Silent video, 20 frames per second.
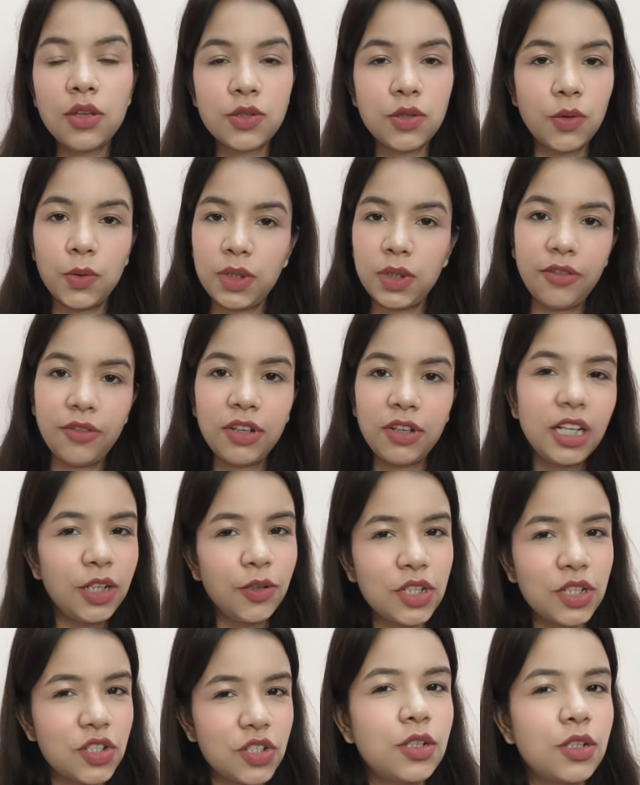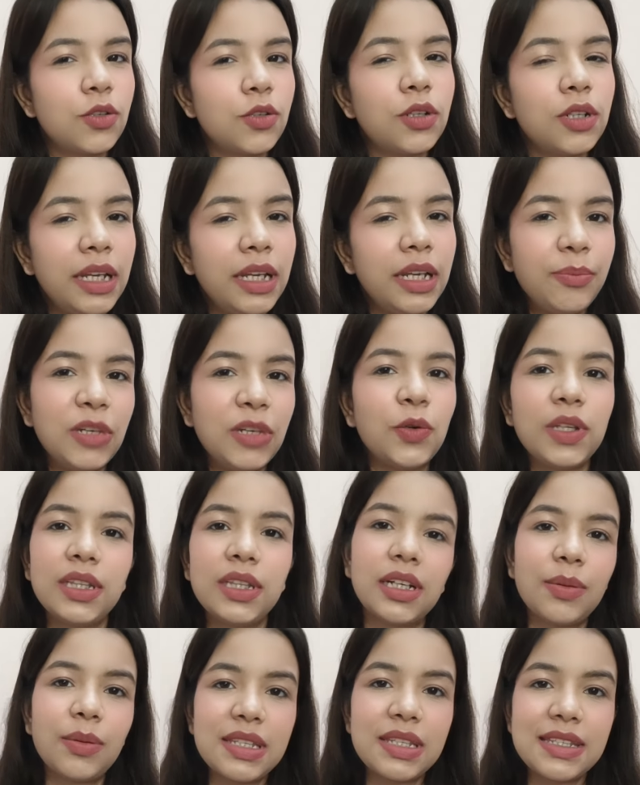So definitely you can just let me know in
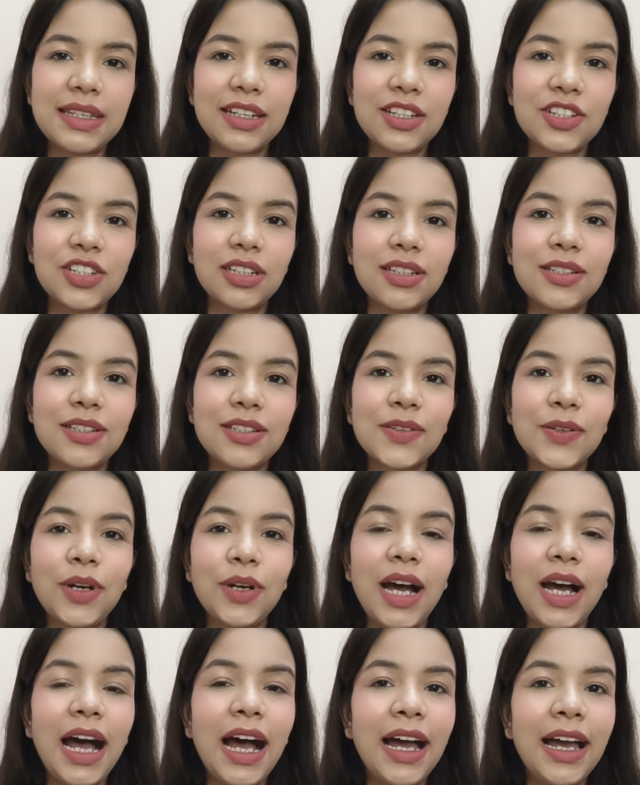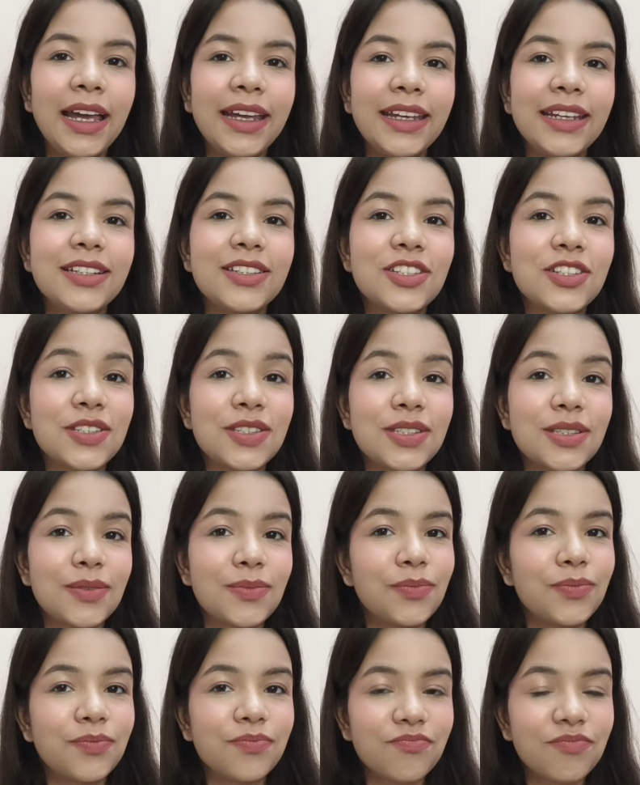the comment section. So I
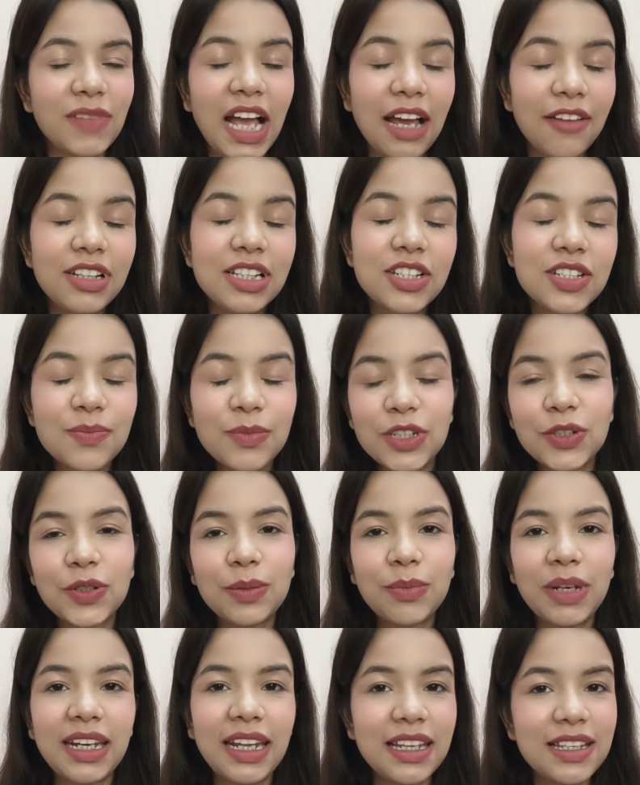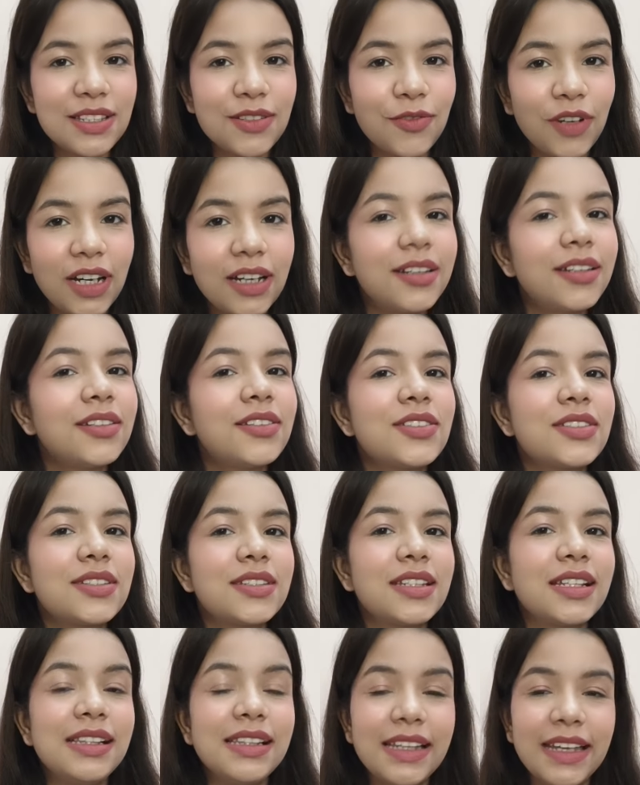will just meet you in my next one.
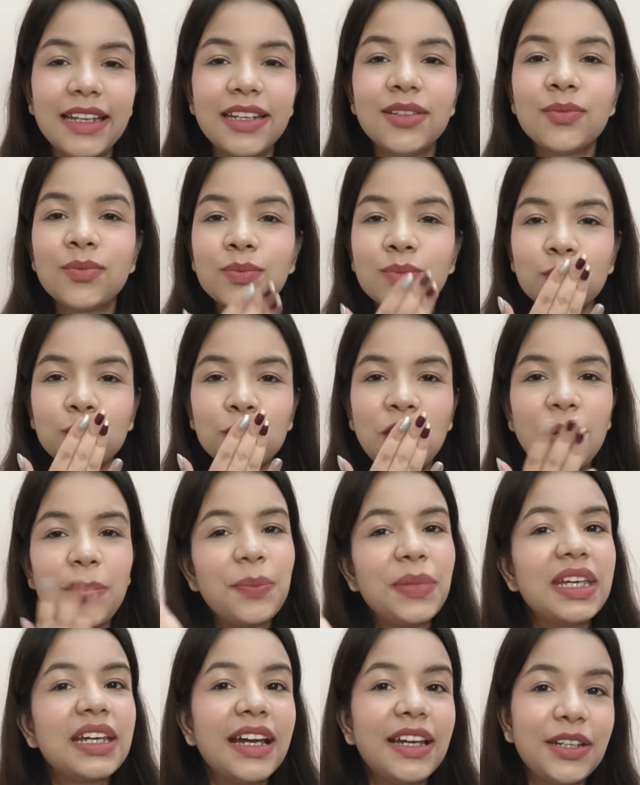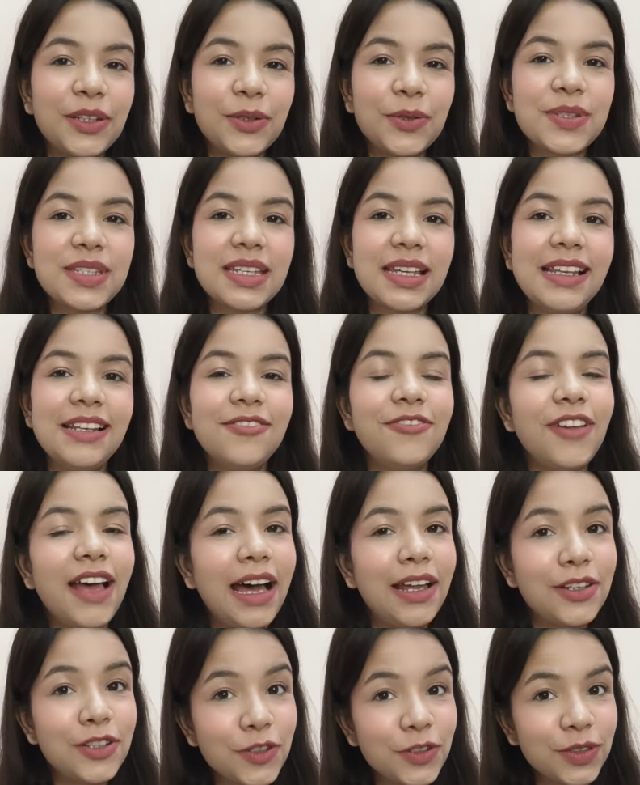Till then, be kind to yourself
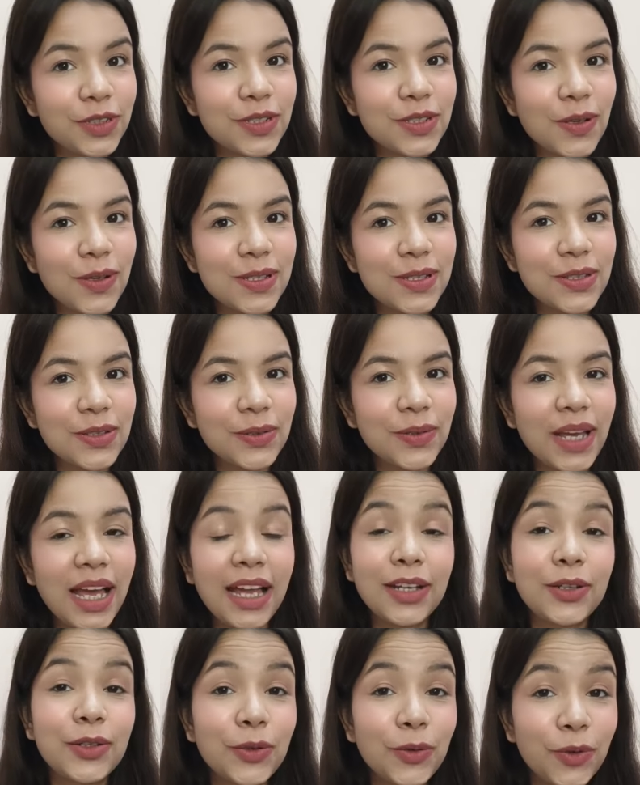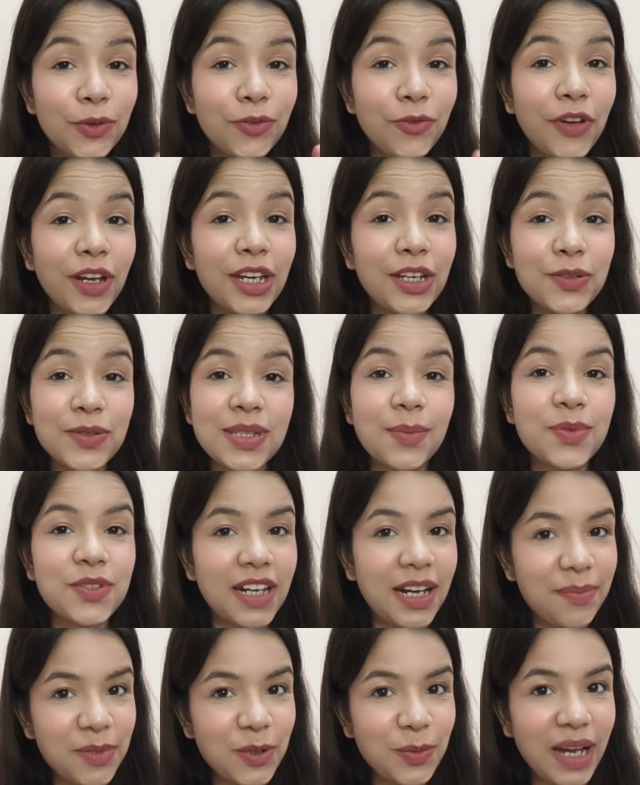and to others also, and don't forget to
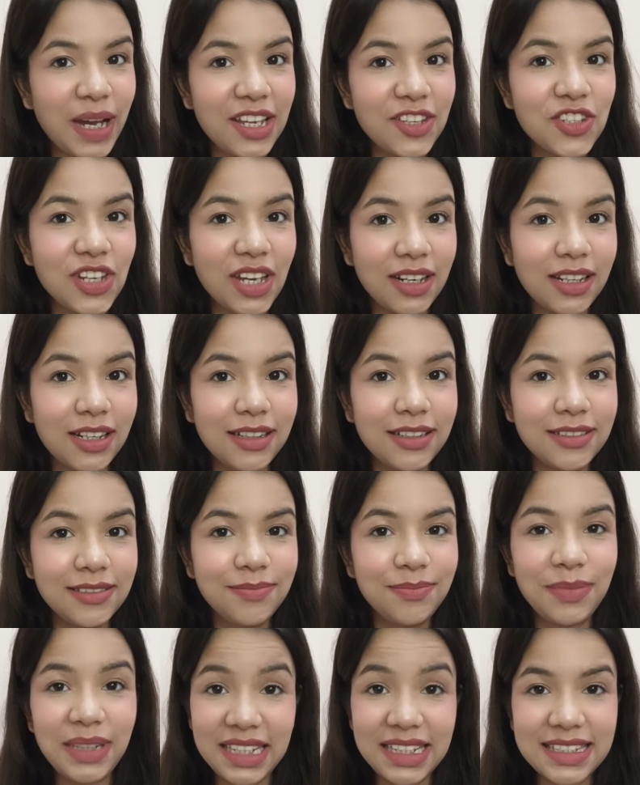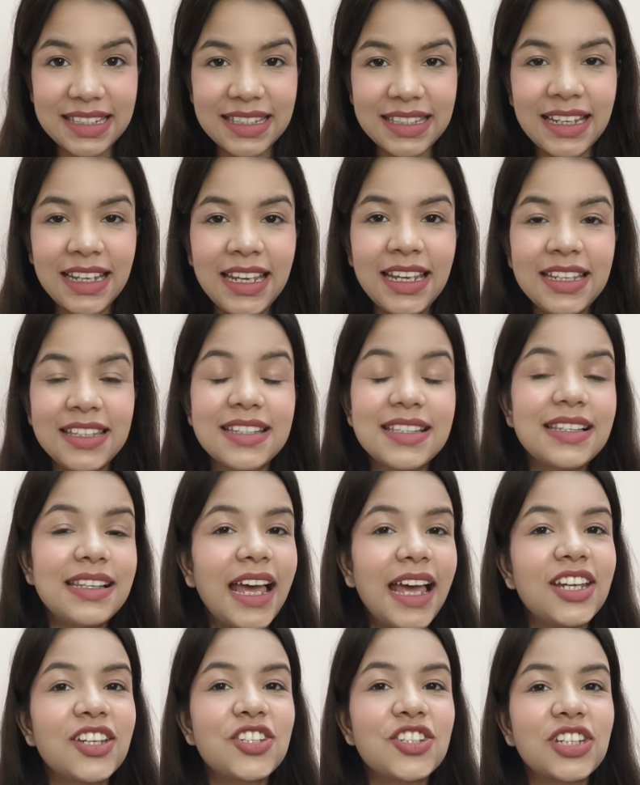subscribe to my channel. Please just
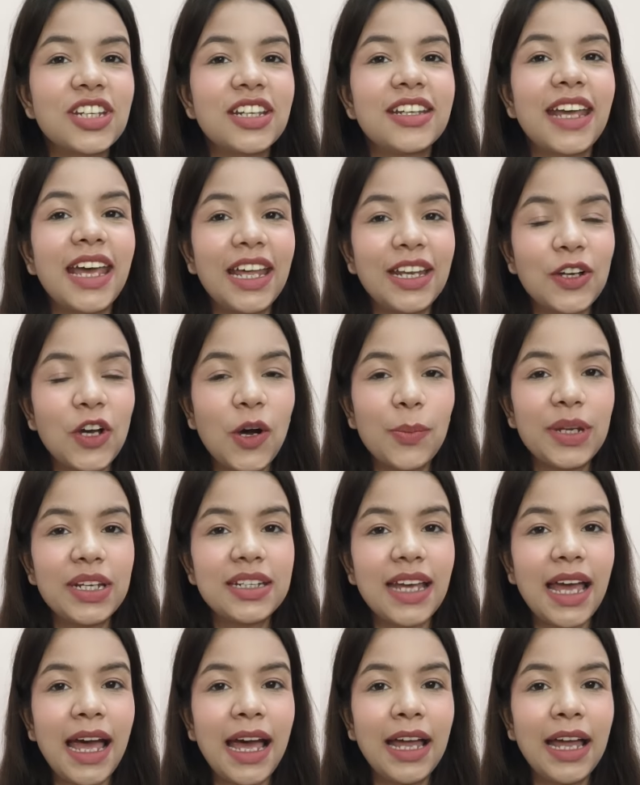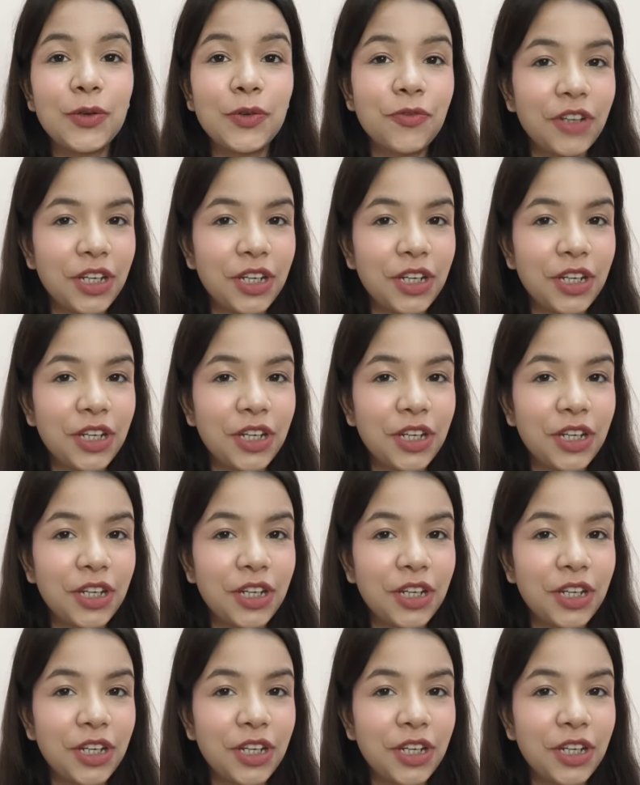like, share and comment, and don't